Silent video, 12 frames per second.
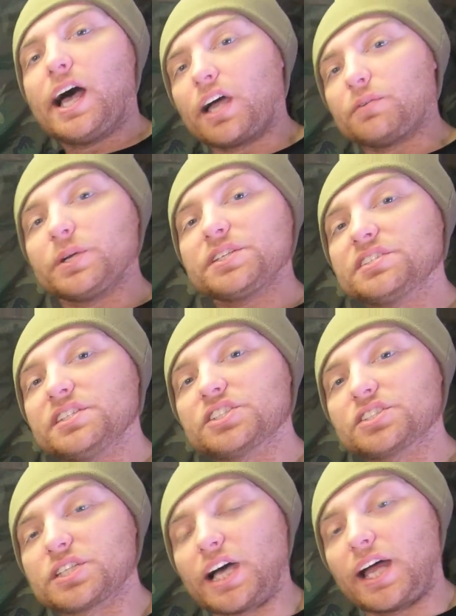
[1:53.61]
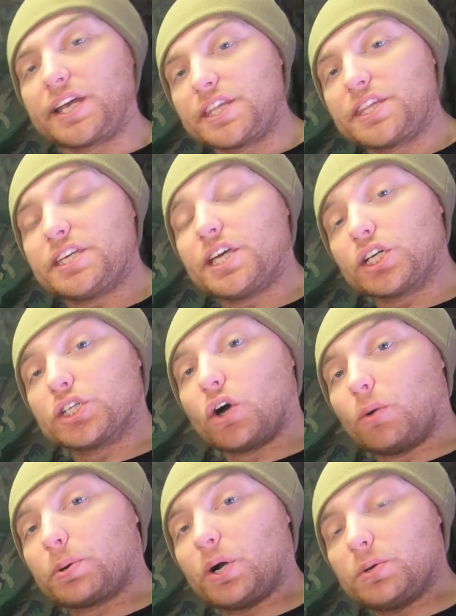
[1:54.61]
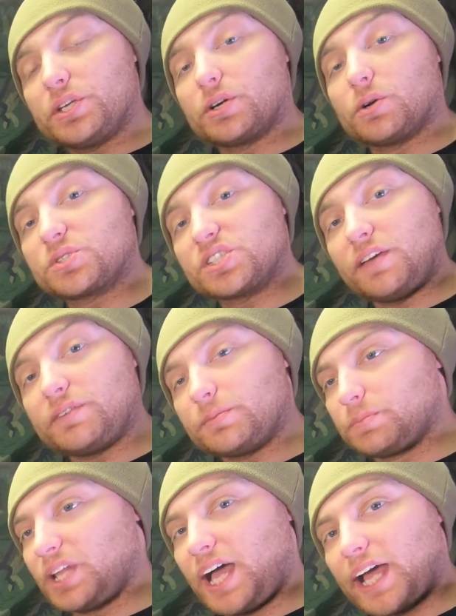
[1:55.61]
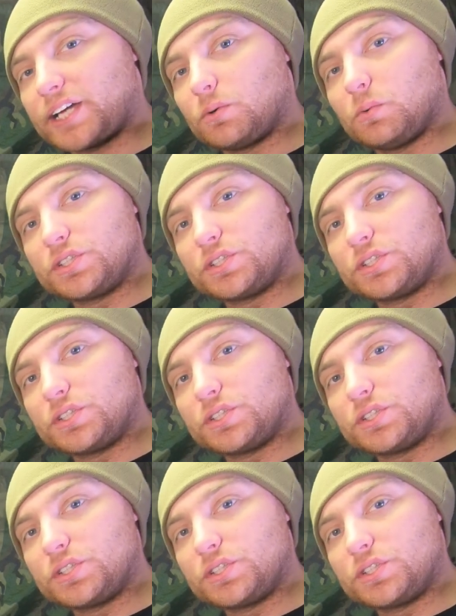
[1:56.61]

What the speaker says: I recently just got the GoPro Hero 7 Black,